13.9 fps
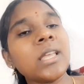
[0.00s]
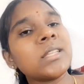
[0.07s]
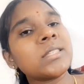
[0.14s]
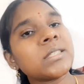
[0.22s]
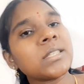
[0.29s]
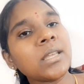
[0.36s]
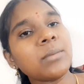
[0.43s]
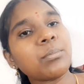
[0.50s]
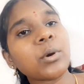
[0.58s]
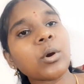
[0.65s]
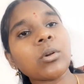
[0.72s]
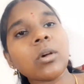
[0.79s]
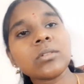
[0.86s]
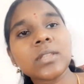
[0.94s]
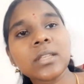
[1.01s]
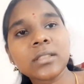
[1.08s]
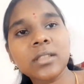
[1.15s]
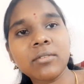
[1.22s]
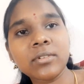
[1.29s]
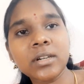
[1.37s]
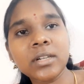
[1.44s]
See, pronouncing
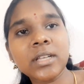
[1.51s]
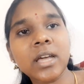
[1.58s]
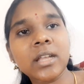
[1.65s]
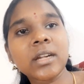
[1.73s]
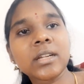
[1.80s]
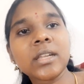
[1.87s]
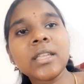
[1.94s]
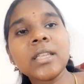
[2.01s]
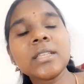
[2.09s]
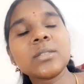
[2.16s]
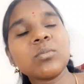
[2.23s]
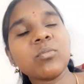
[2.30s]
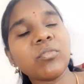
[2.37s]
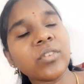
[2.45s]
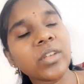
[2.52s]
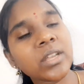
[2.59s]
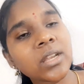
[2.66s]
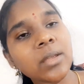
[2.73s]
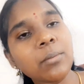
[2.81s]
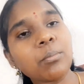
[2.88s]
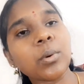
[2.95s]
the word correctly is
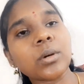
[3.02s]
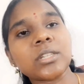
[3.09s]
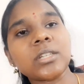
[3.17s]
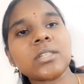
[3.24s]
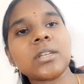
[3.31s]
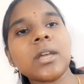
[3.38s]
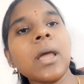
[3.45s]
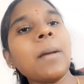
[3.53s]
very important,